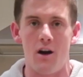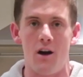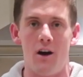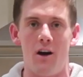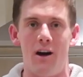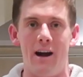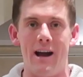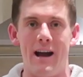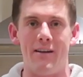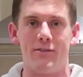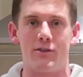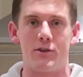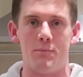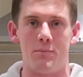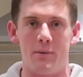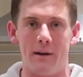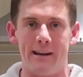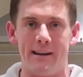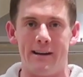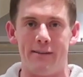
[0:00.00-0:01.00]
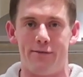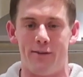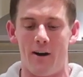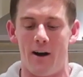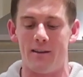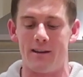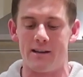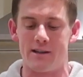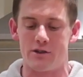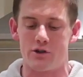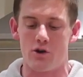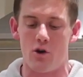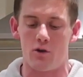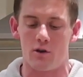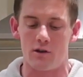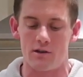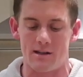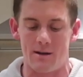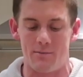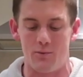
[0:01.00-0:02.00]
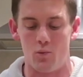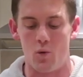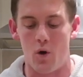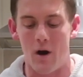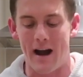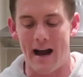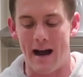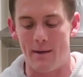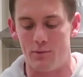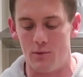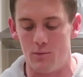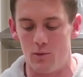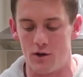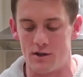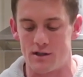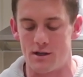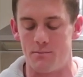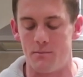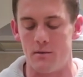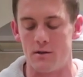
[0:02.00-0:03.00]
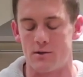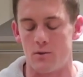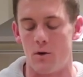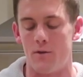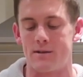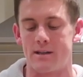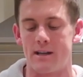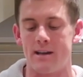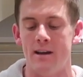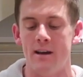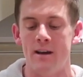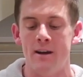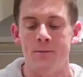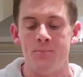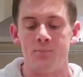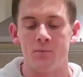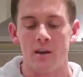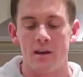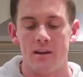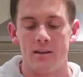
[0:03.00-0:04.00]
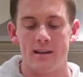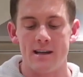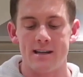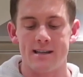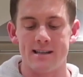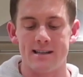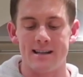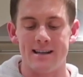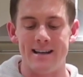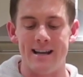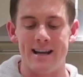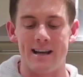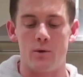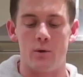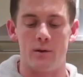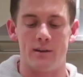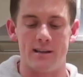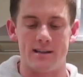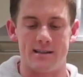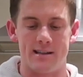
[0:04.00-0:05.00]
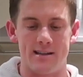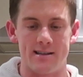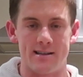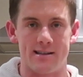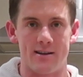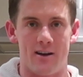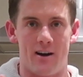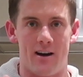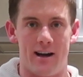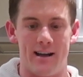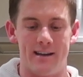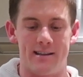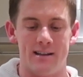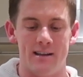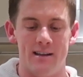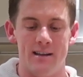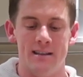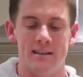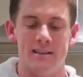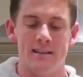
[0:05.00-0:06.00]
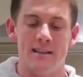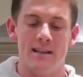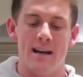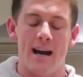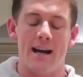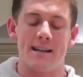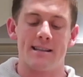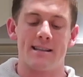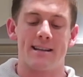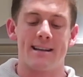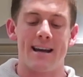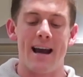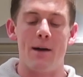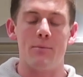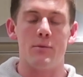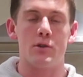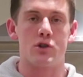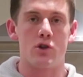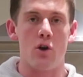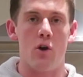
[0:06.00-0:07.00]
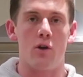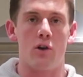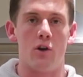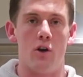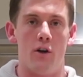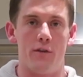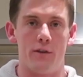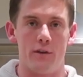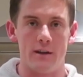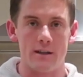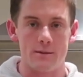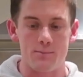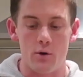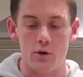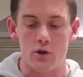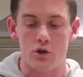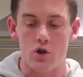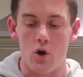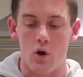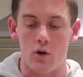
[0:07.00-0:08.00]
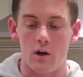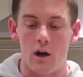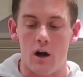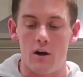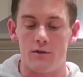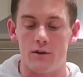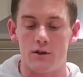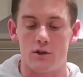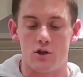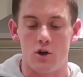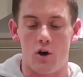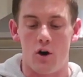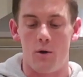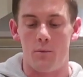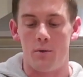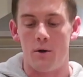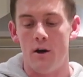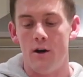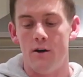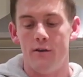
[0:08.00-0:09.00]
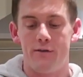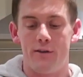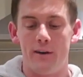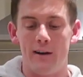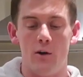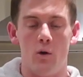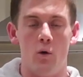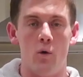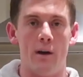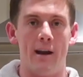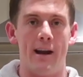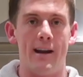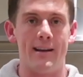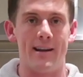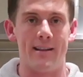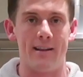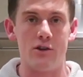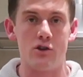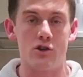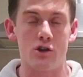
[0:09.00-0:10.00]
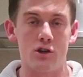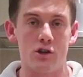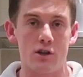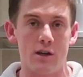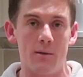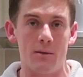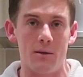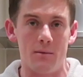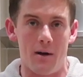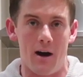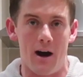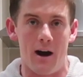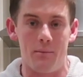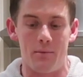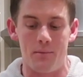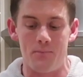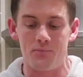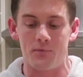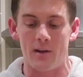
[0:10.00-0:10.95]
I have completely fucked these chocolates up, and what happened was, so obviously, this is a liquid that's inside, and to cap the chocolate off, you need to put chocolate over the top, fill it all in, and then you should tip them up,